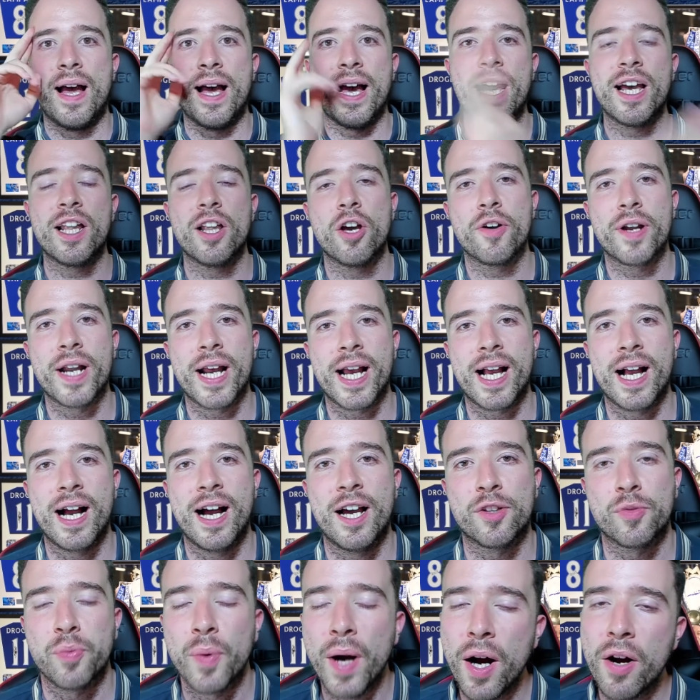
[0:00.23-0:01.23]
Hello there
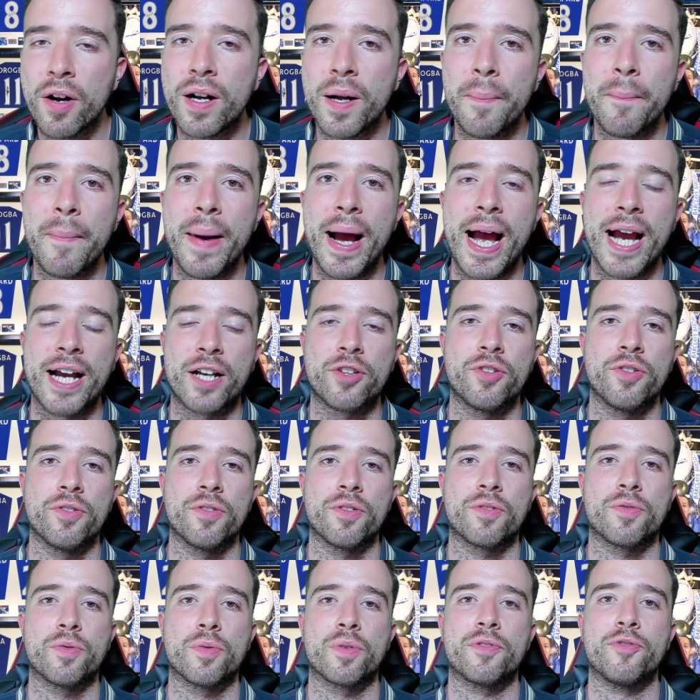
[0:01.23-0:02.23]
guys, welcome back to
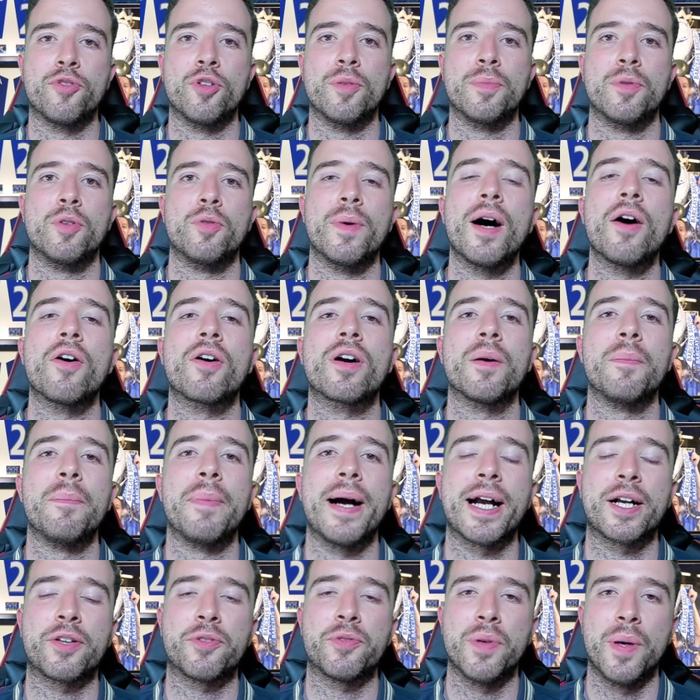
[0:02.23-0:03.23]
Younes Talks Football, welcome
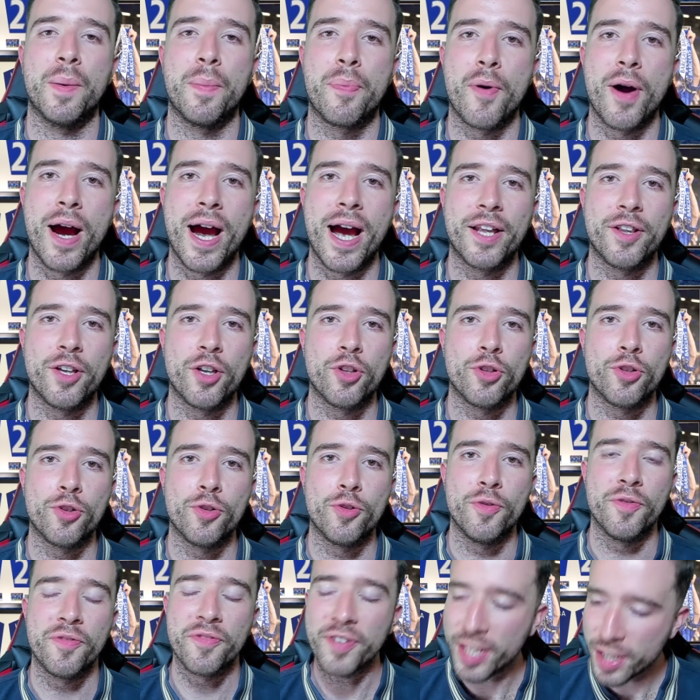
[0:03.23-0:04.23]
back to a brand
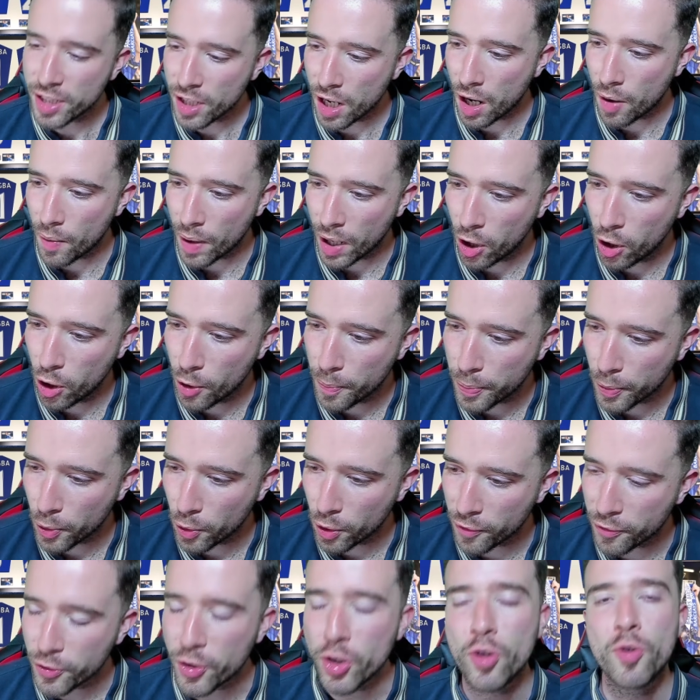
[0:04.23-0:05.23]
new video. I hope all
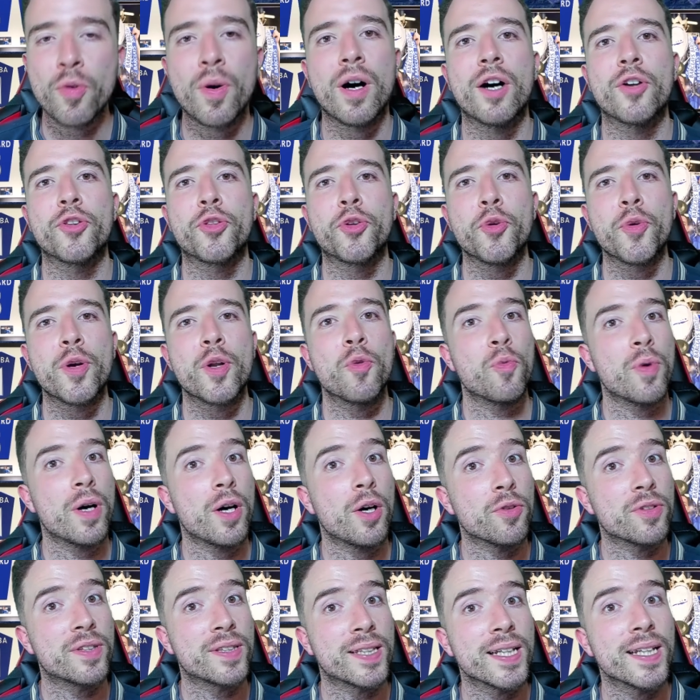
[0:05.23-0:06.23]
of you are doing
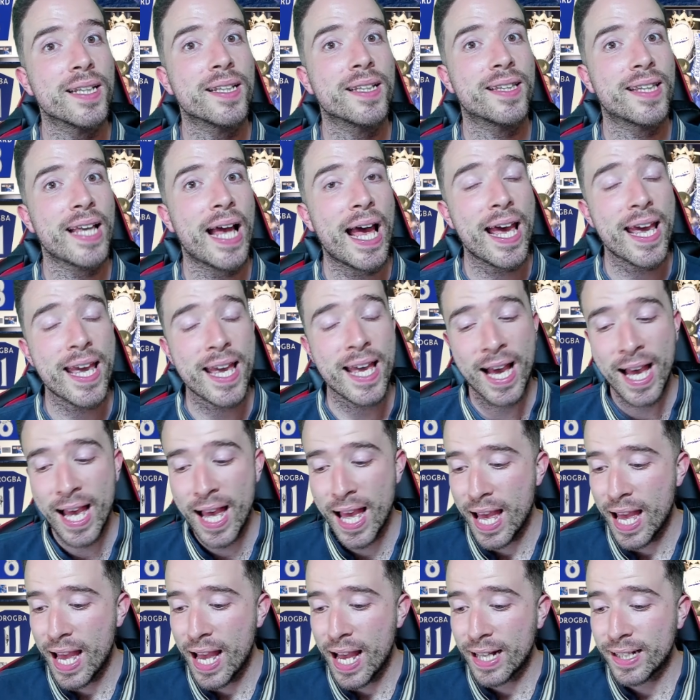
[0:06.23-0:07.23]
well today.
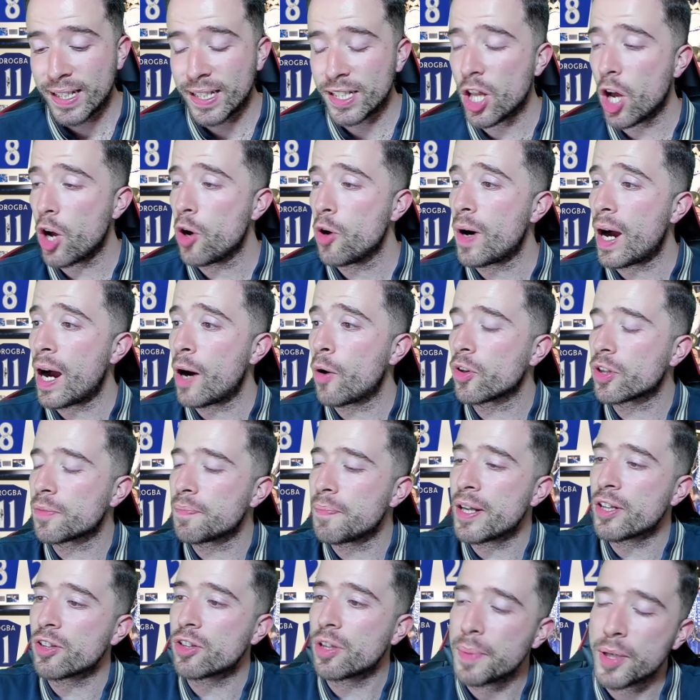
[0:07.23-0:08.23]
You know, I was
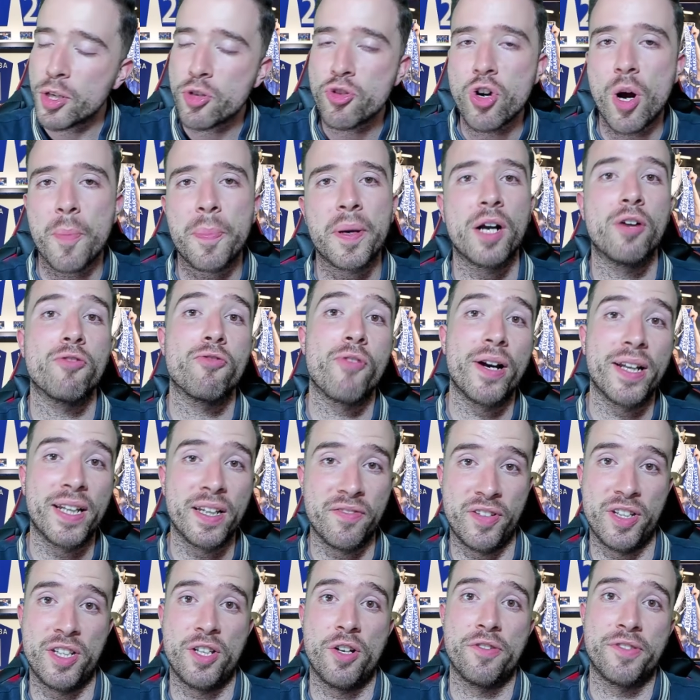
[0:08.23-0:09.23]
meant to be dropping a Reddit
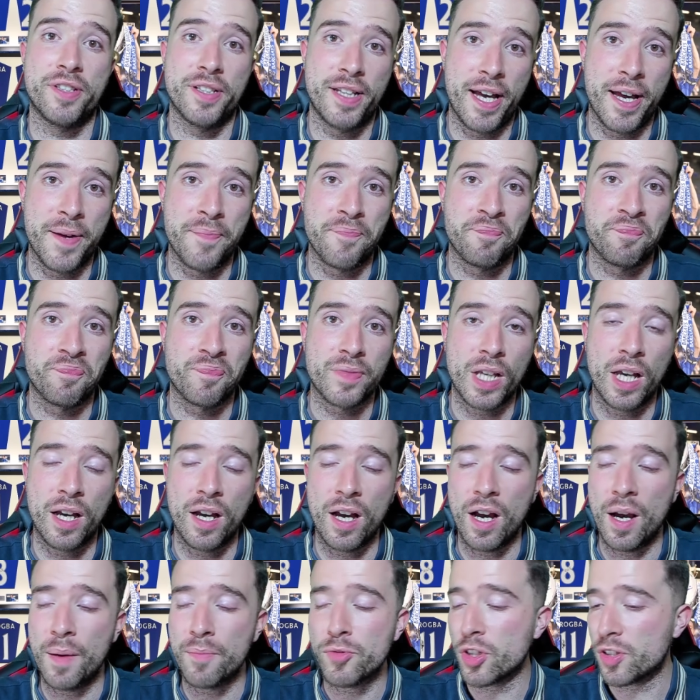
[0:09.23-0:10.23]
video today,
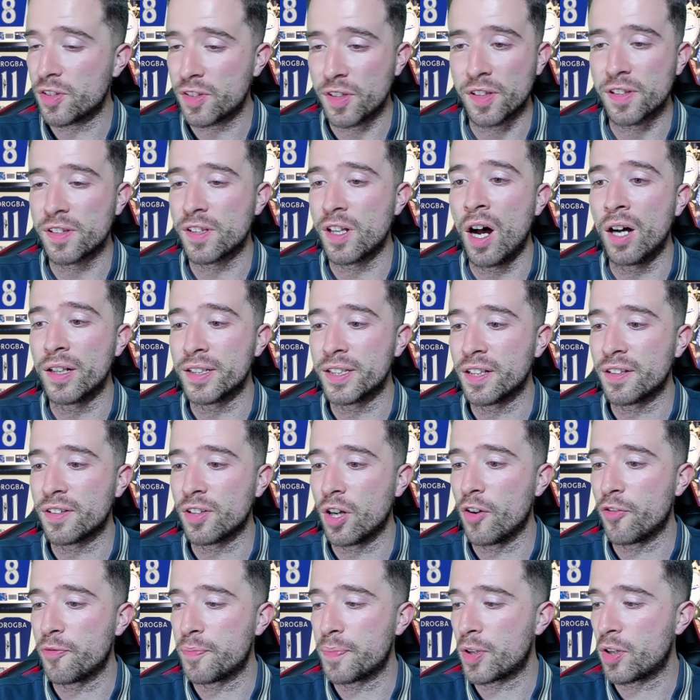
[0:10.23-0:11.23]
um, just to start this
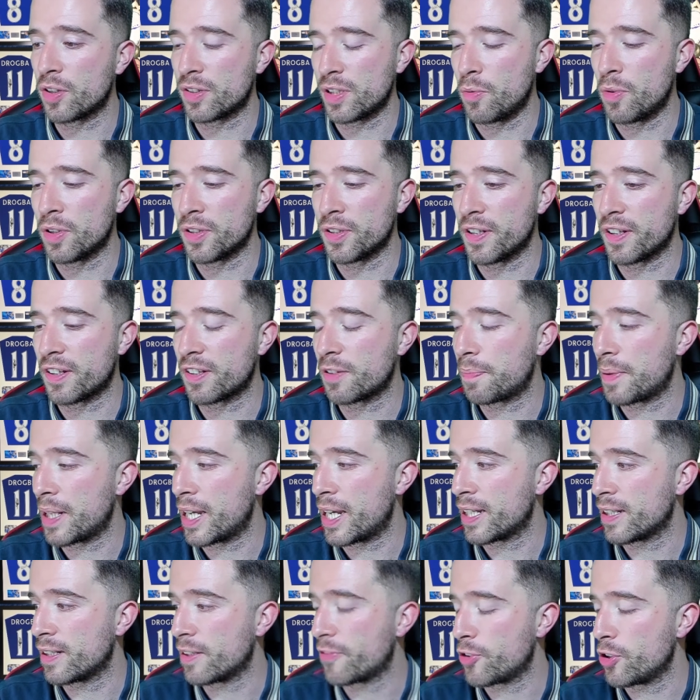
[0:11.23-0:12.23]
off because I want to
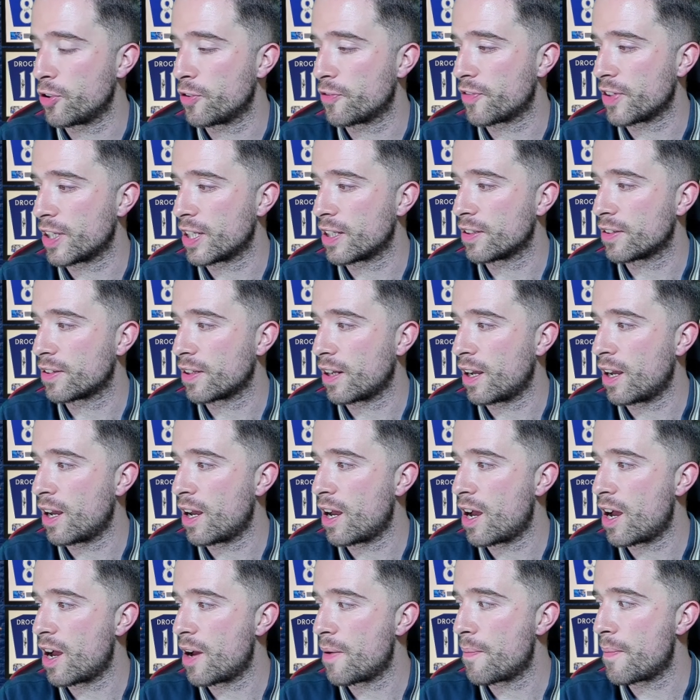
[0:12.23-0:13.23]
explain a few things.
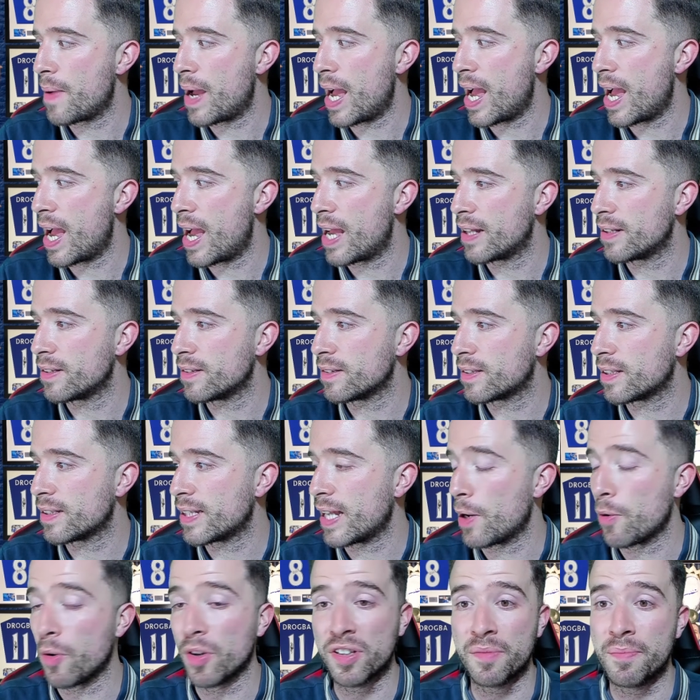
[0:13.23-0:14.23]
Um, and
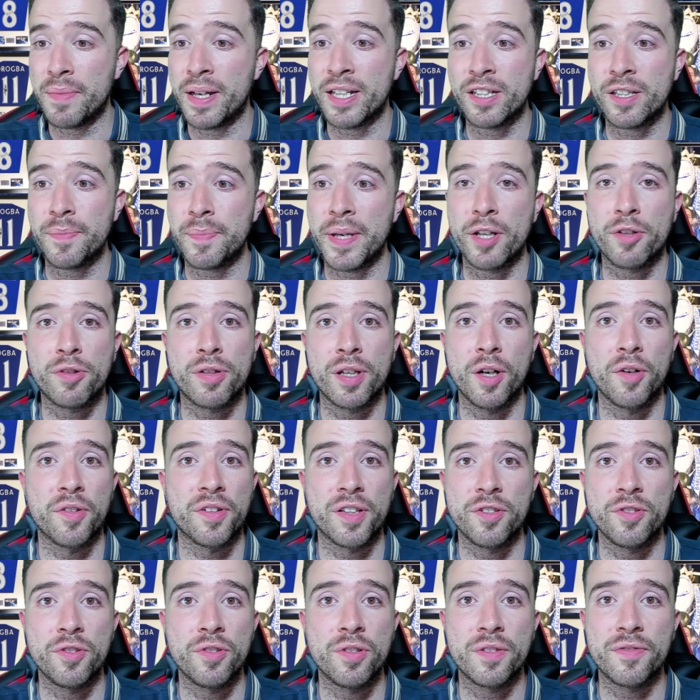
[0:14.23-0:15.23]
there wasn't meant to be a
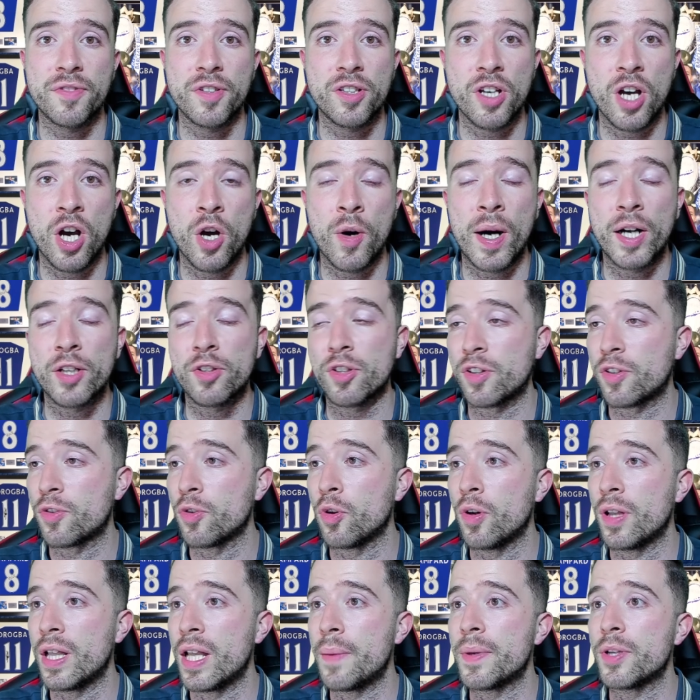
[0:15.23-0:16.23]
Chelsea news video, I just
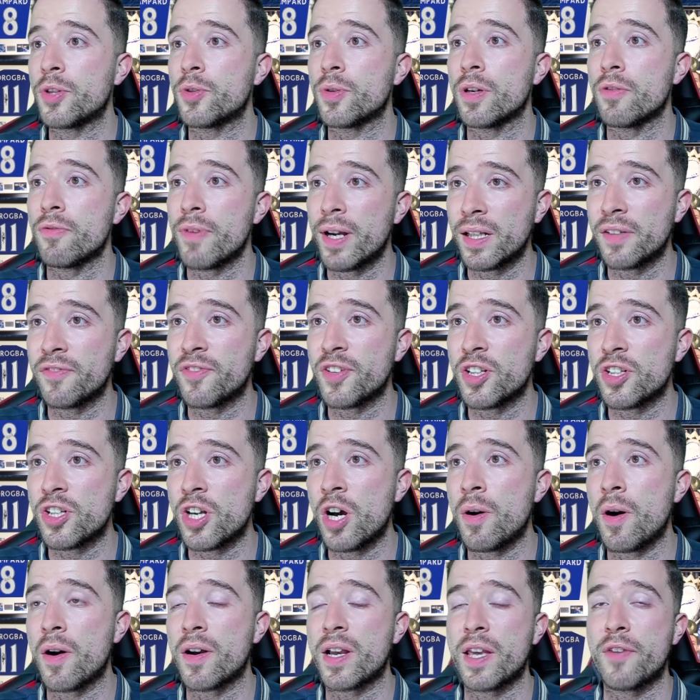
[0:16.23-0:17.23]
thought let me do a Reddit
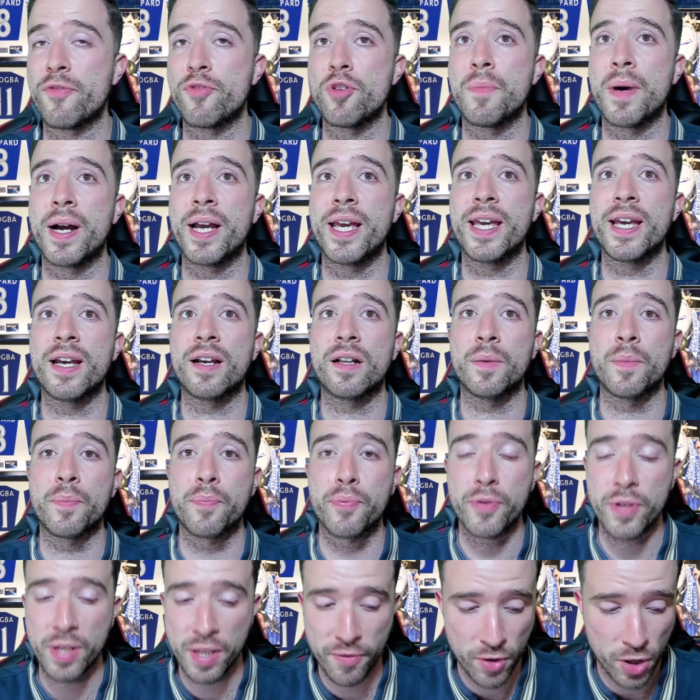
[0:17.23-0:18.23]
video, I'll give you my England
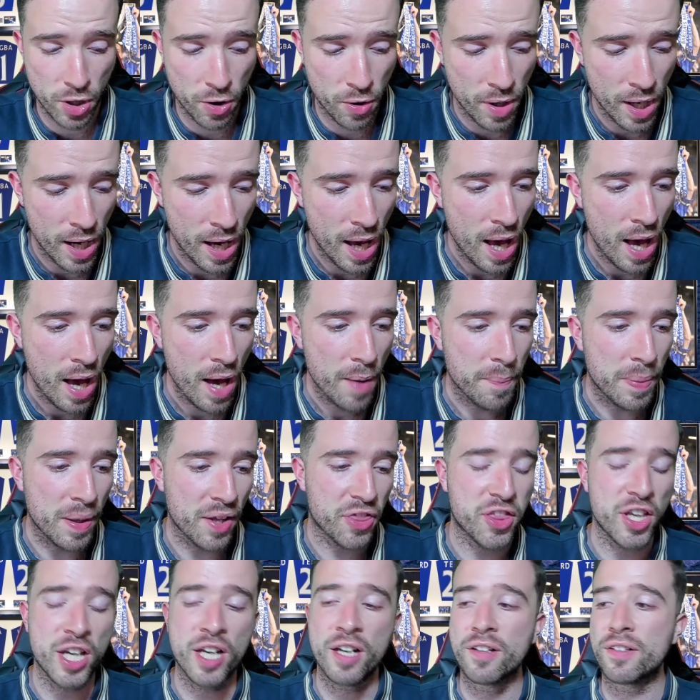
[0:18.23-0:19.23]
preview. But
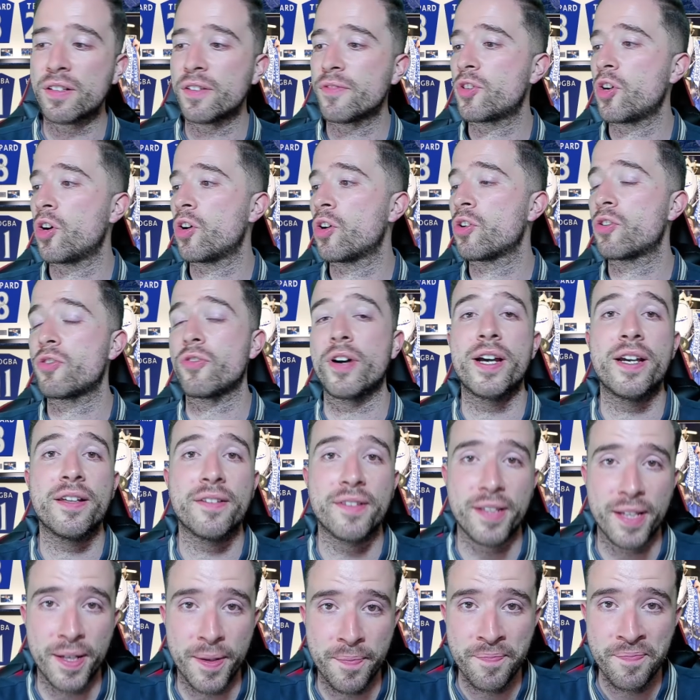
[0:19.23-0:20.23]
things have gone
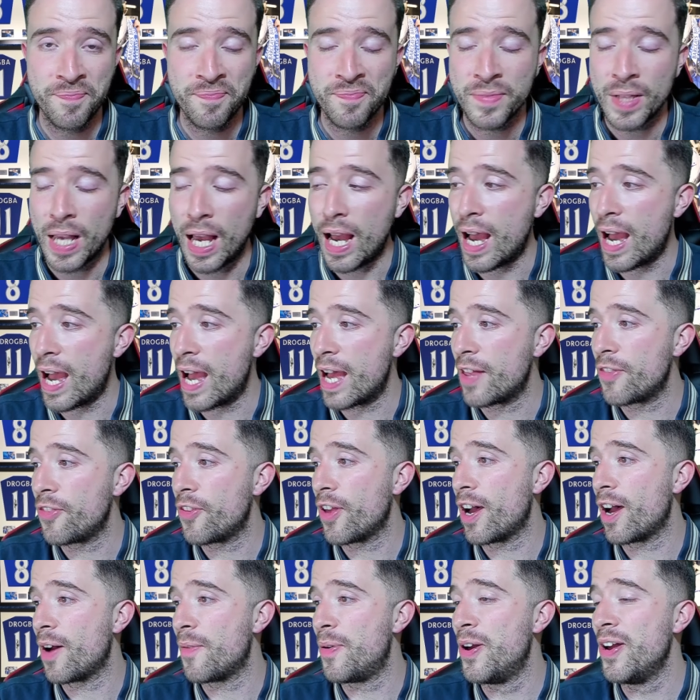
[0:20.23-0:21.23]
crazy and um,